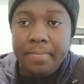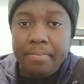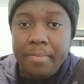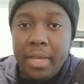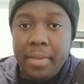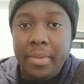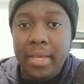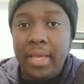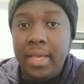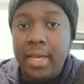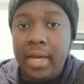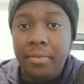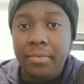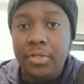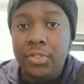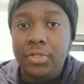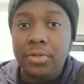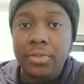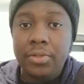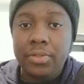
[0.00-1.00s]
maybe I
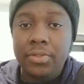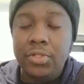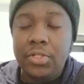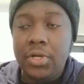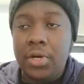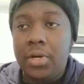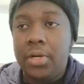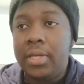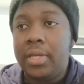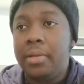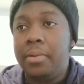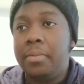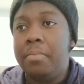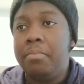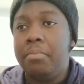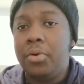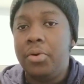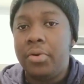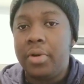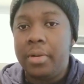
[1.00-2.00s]
would talk
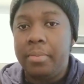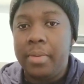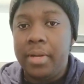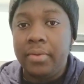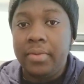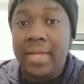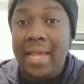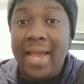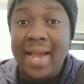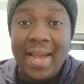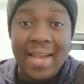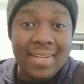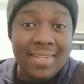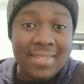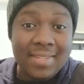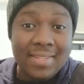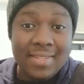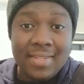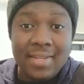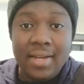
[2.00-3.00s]
more about the
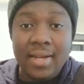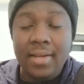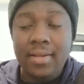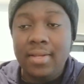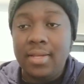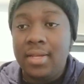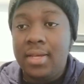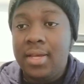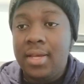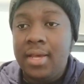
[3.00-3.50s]
IT side,